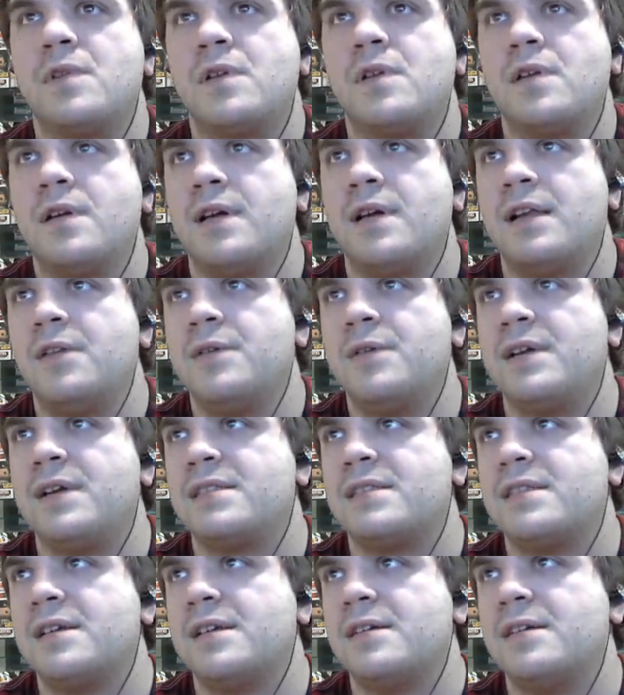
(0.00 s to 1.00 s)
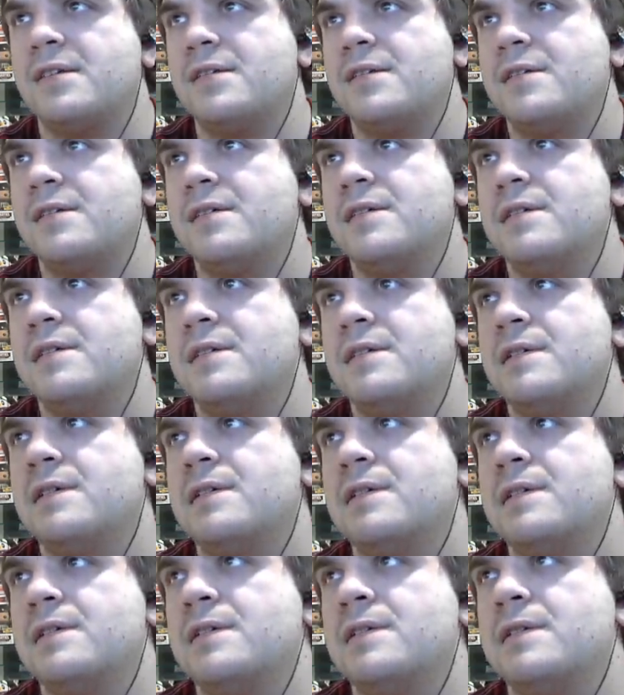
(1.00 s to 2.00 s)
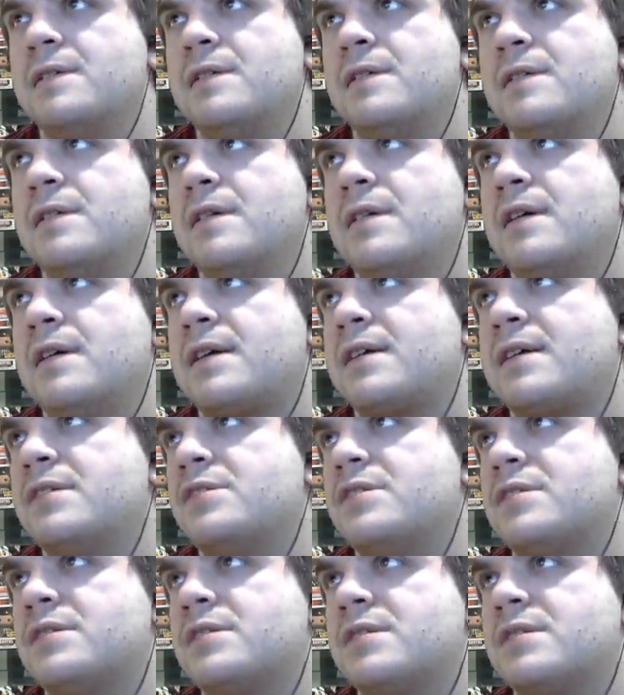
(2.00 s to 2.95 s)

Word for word: How do we get there? I can just.